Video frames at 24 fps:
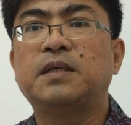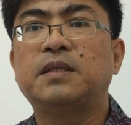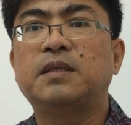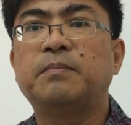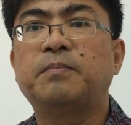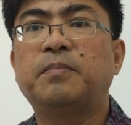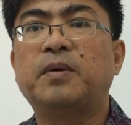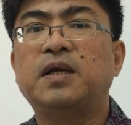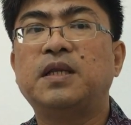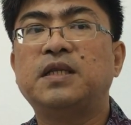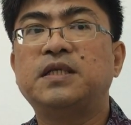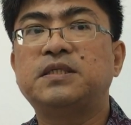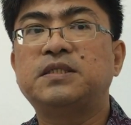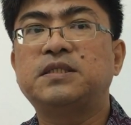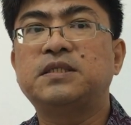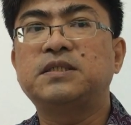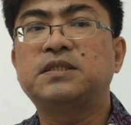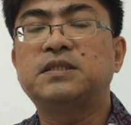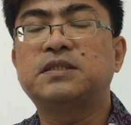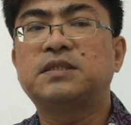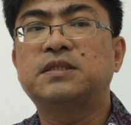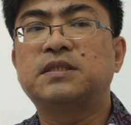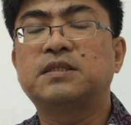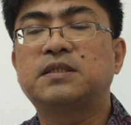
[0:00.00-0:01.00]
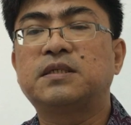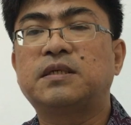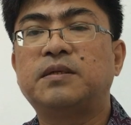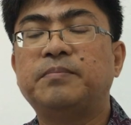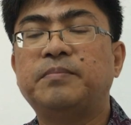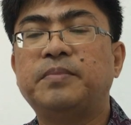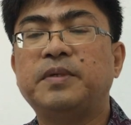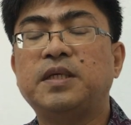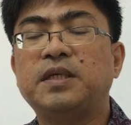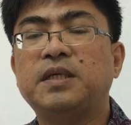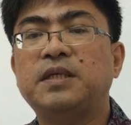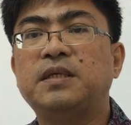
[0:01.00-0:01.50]
the policies that
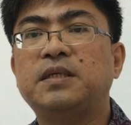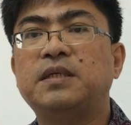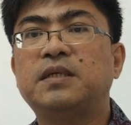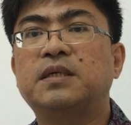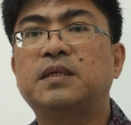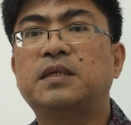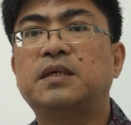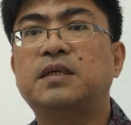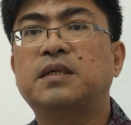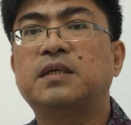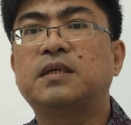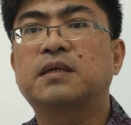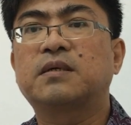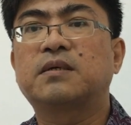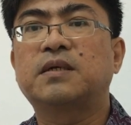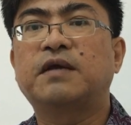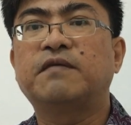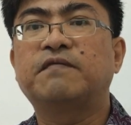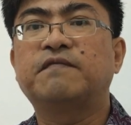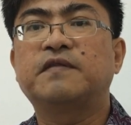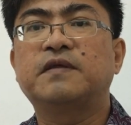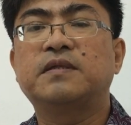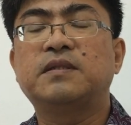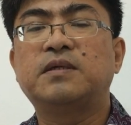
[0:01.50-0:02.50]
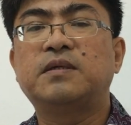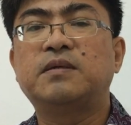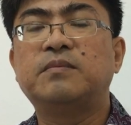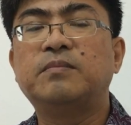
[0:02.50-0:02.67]
are being crafted